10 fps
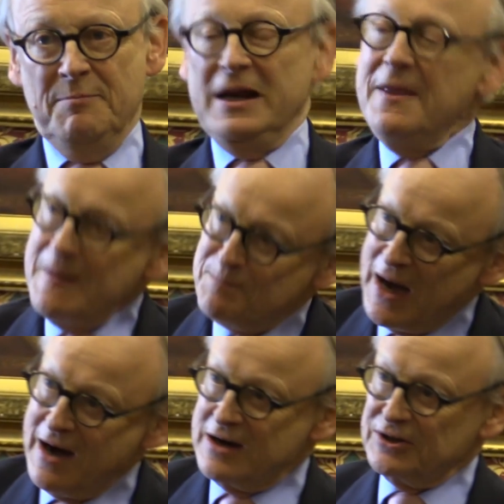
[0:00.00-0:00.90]
But in the
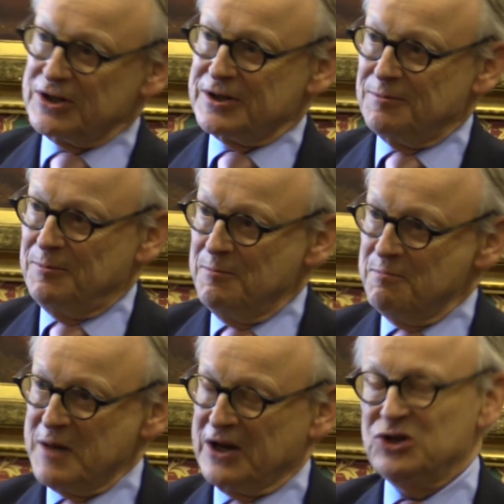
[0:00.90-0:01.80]
past,
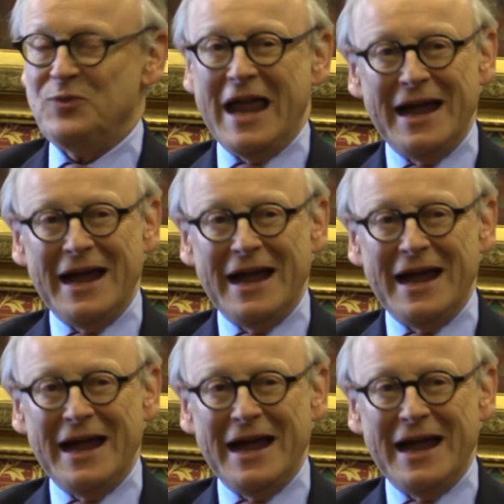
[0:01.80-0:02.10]
because we